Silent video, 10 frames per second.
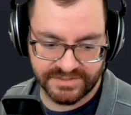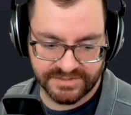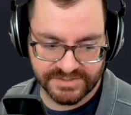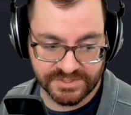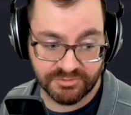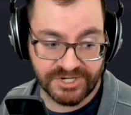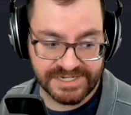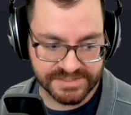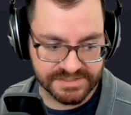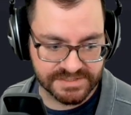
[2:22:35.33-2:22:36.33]

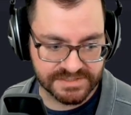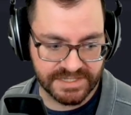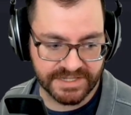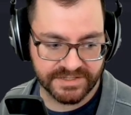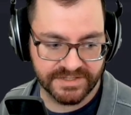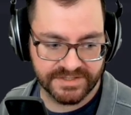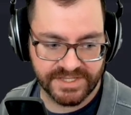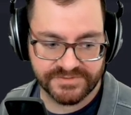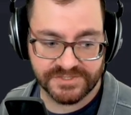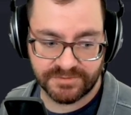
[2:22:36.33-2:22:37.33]
suppressants, like
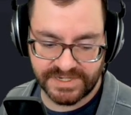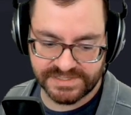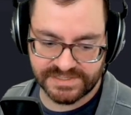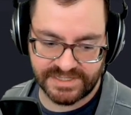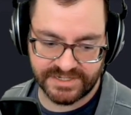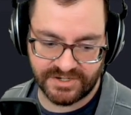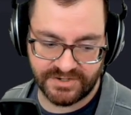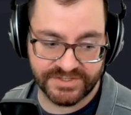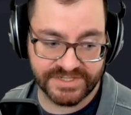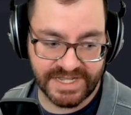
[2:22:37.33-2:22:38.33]
they've suppressed like
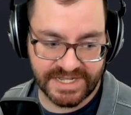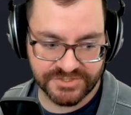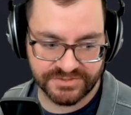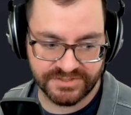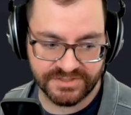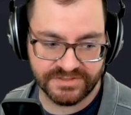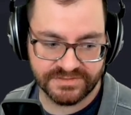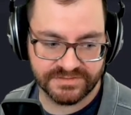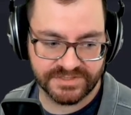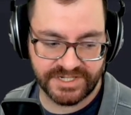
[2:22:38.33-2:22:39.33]
all the
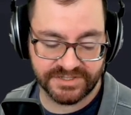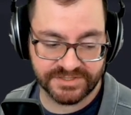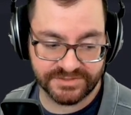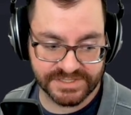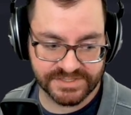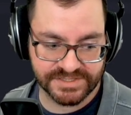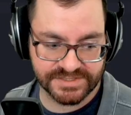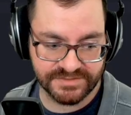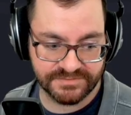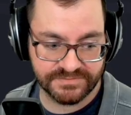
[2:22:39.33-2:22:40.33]
natural characteristics
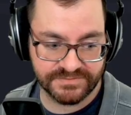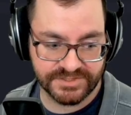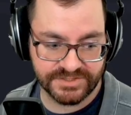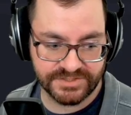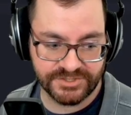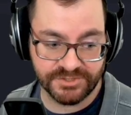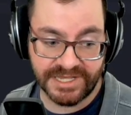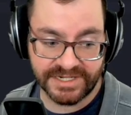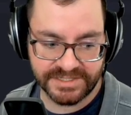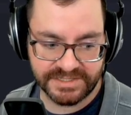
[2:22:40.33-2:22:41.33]
of
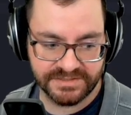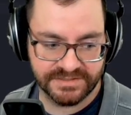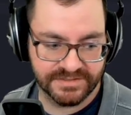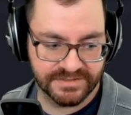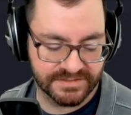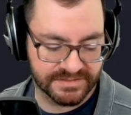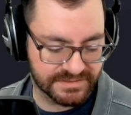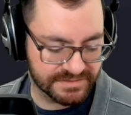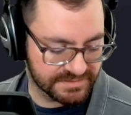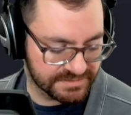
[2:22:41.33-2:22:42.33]
humanity
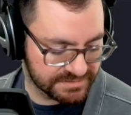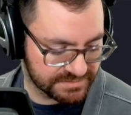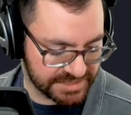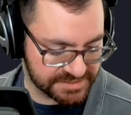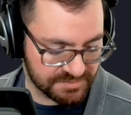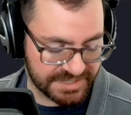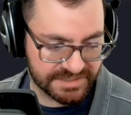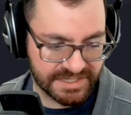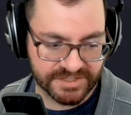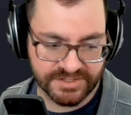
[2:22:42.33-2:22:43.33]
as a way to
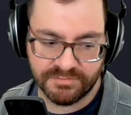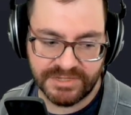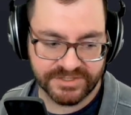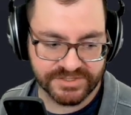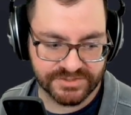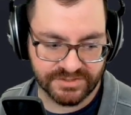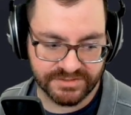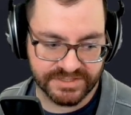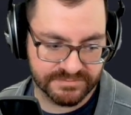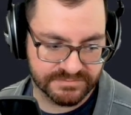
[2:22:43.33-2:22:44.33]
like, you know, better control
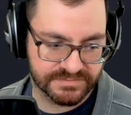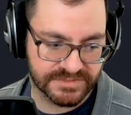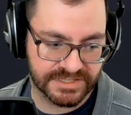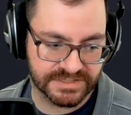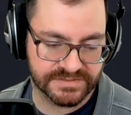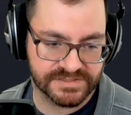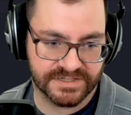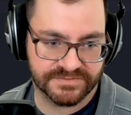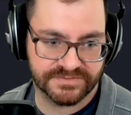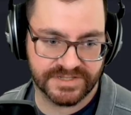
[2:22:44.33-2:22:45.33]
them and
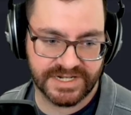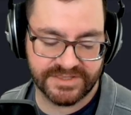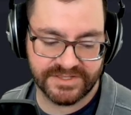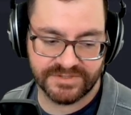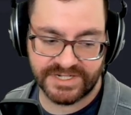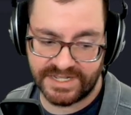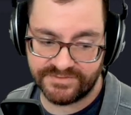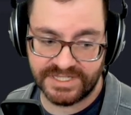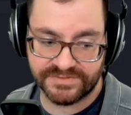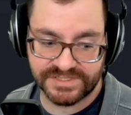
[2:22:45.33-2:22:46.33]
stuff. And I think we're gonna have
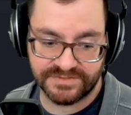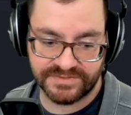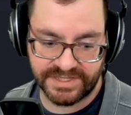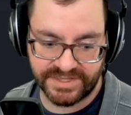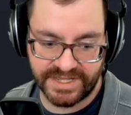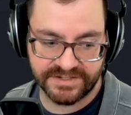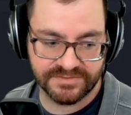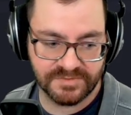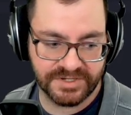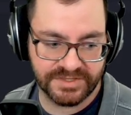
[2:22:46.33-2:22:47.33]
a lot of stuff like that
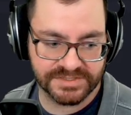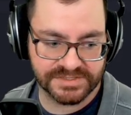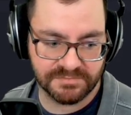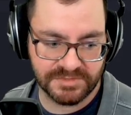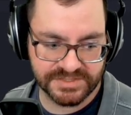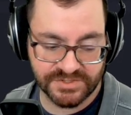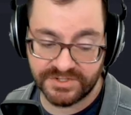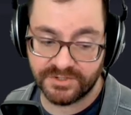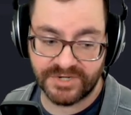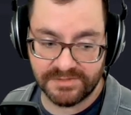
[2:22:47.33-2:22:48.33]
where there's gonna be, so
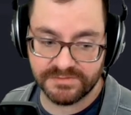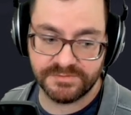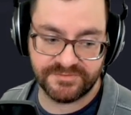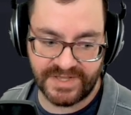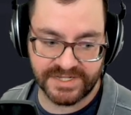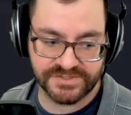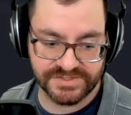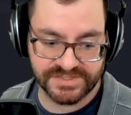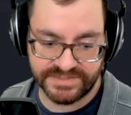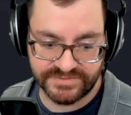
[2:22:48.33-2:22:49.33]
there will probably be
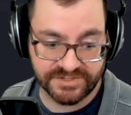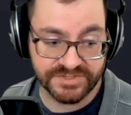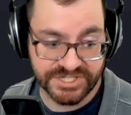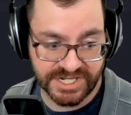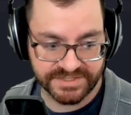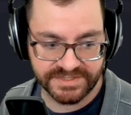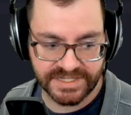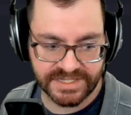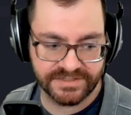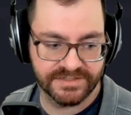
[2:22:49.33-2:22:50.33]
factions that have like rejected that,